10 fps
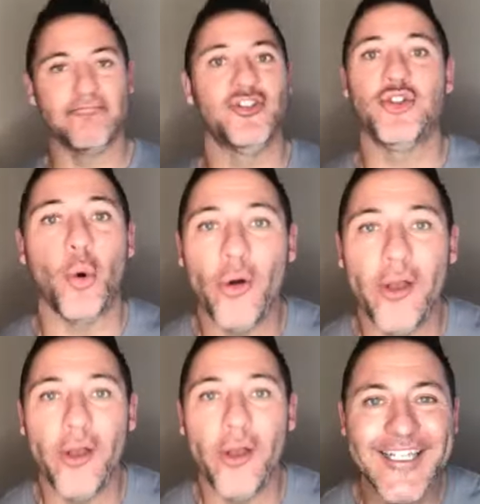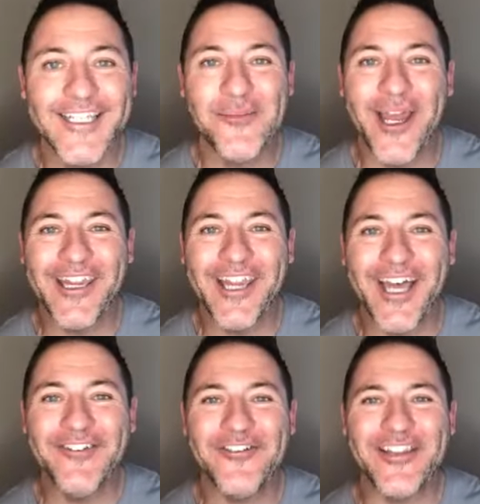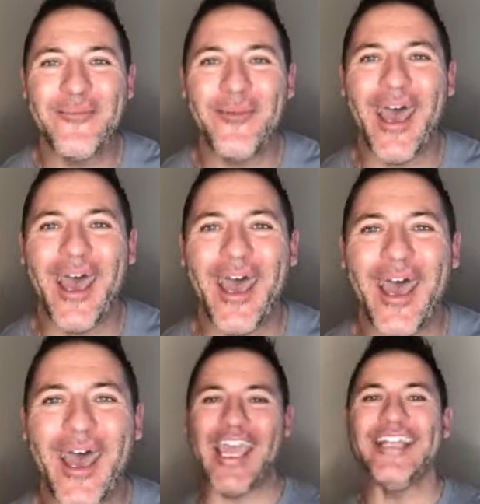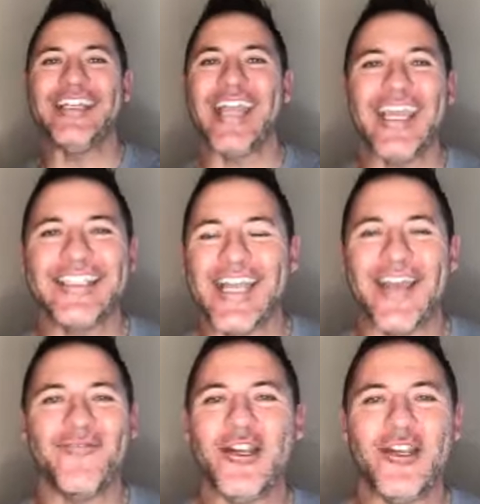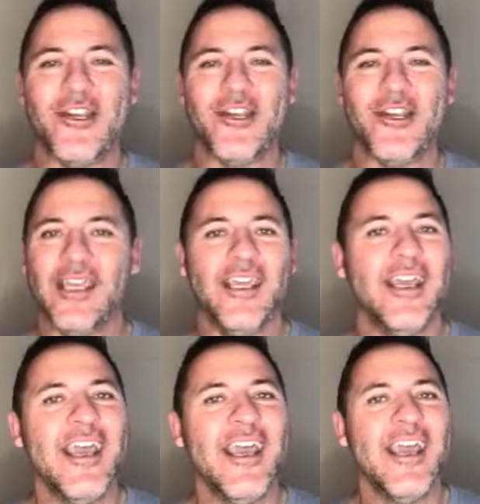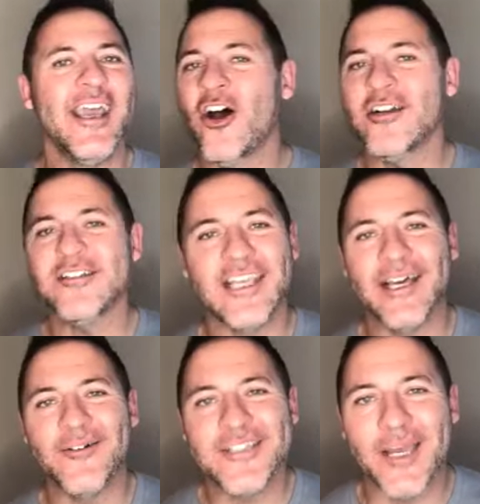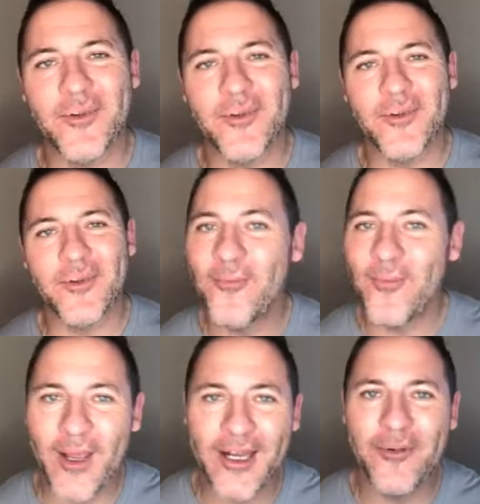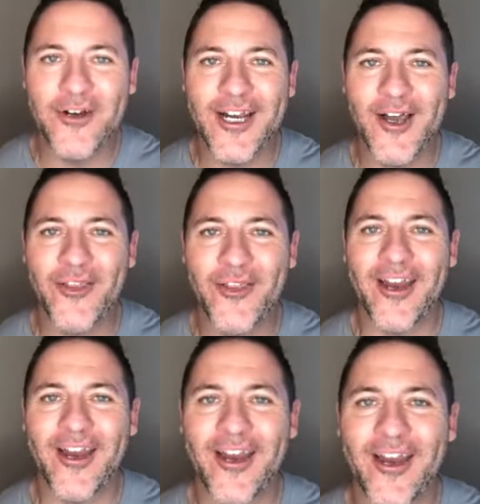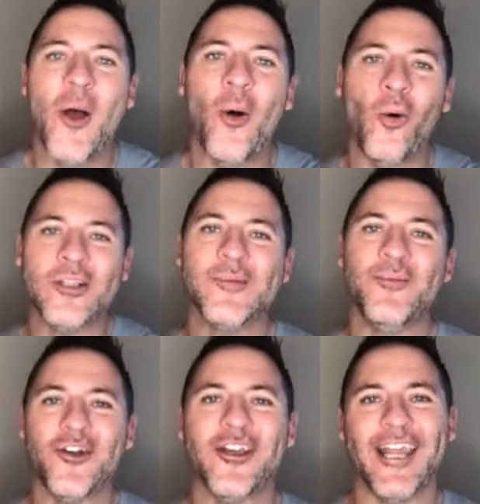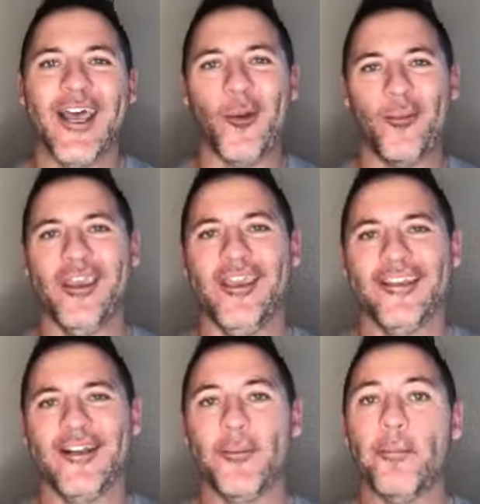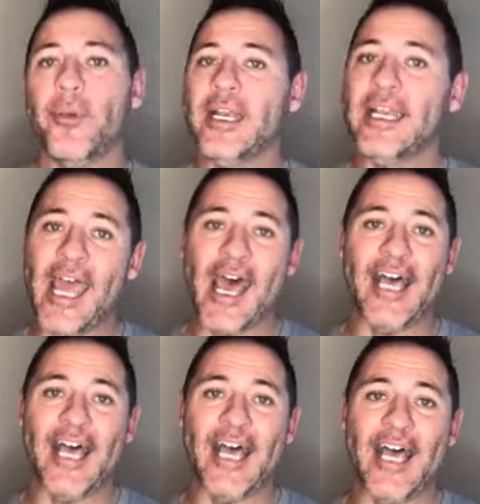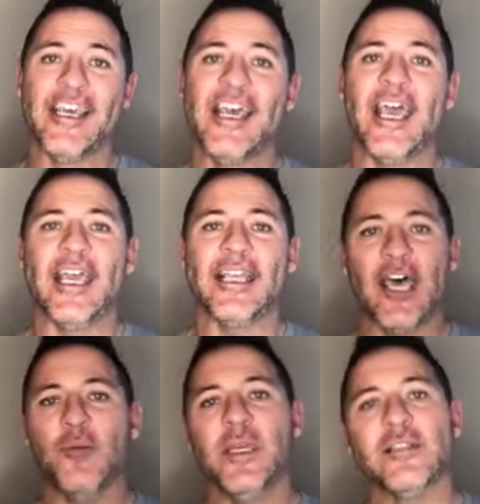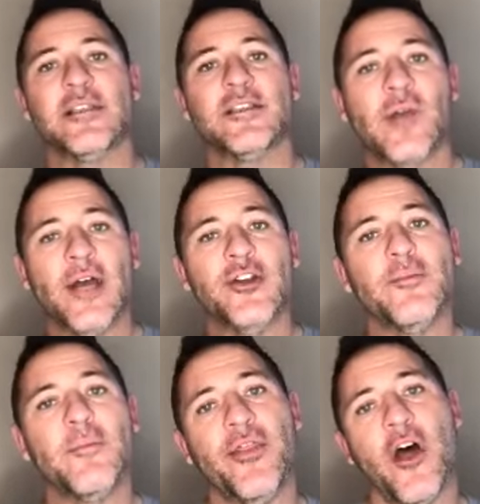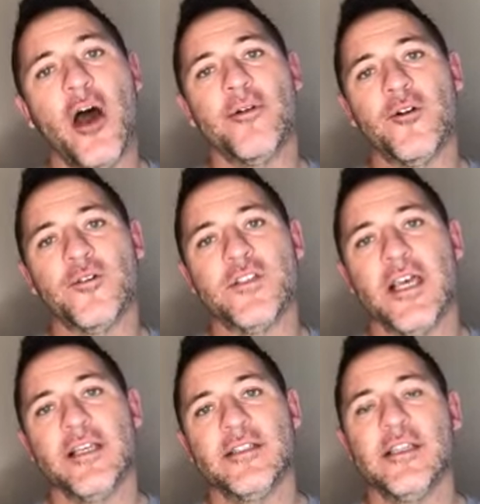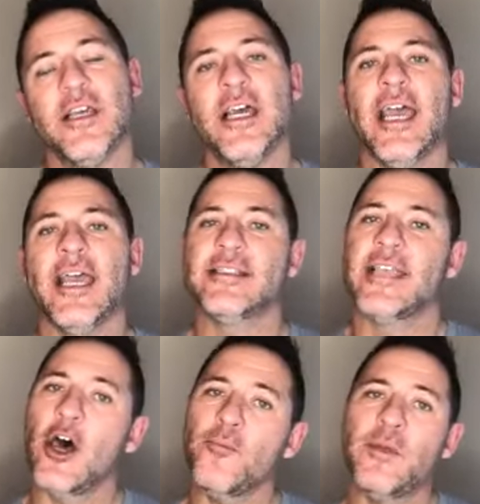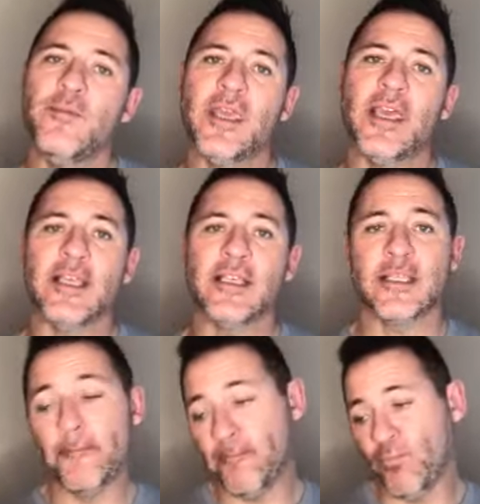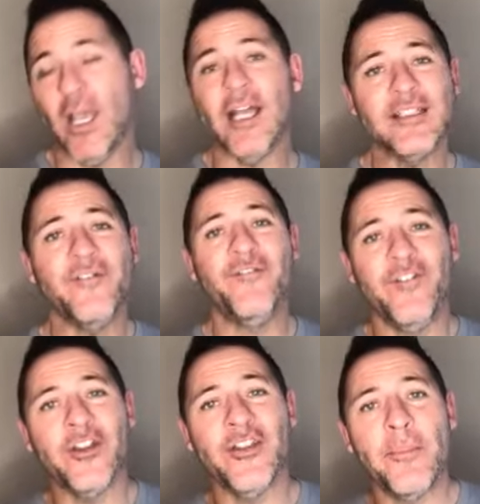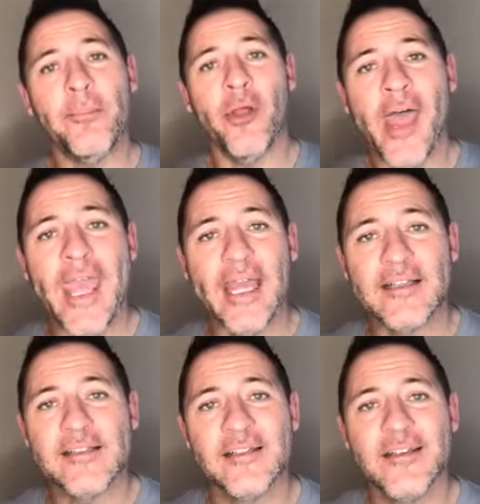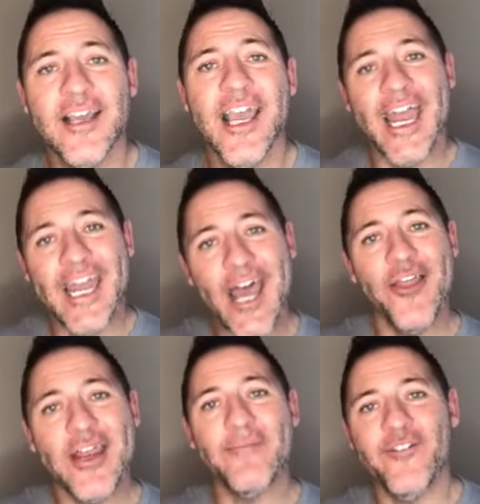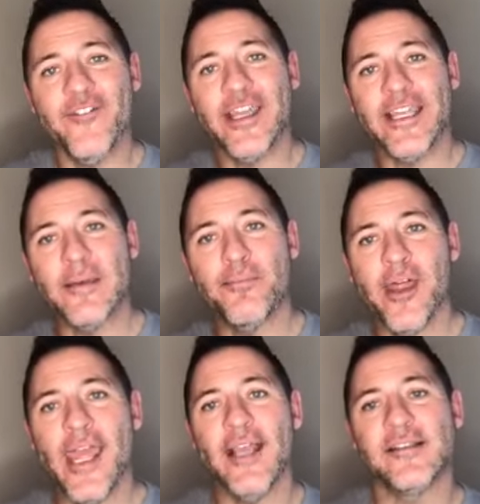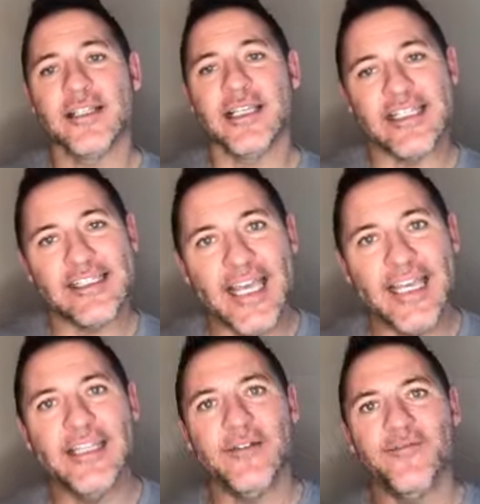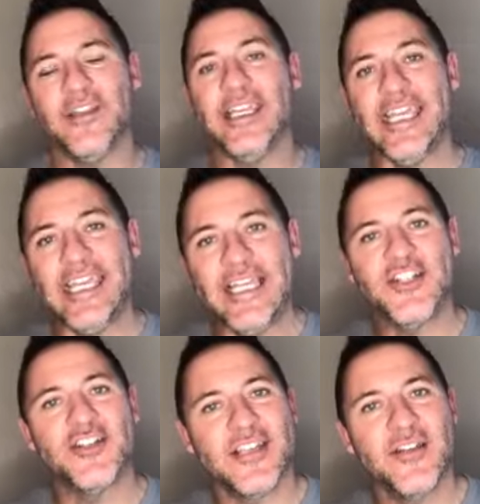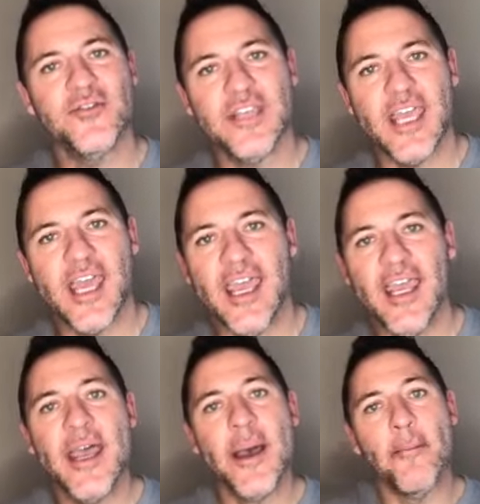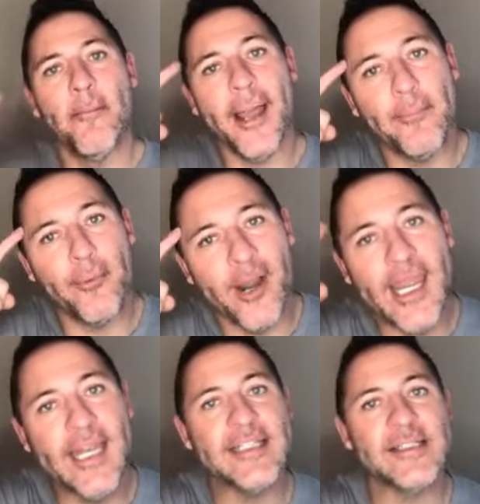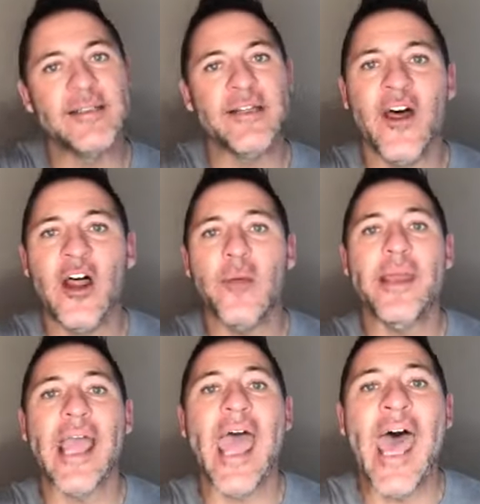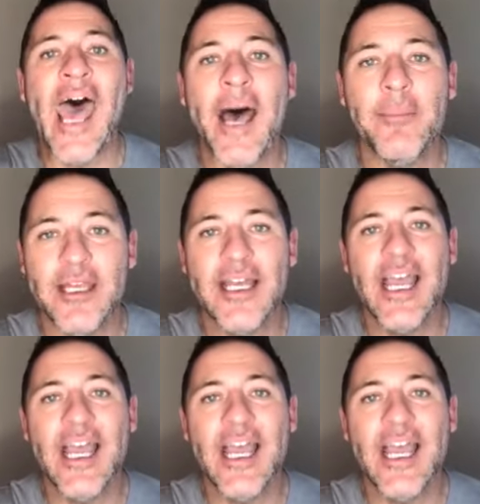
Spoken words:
joy into my life in the past 8 days that I've been doing it. And honestly, I was skeptical. I'm going to put it out there. What's a book going to help me? But it has. It's helped me because it's grounded my thought process. It's helped me because it's a fill in the blanks. And now that I'm filling in the blanks consecutively each single day, my brain is developing a habit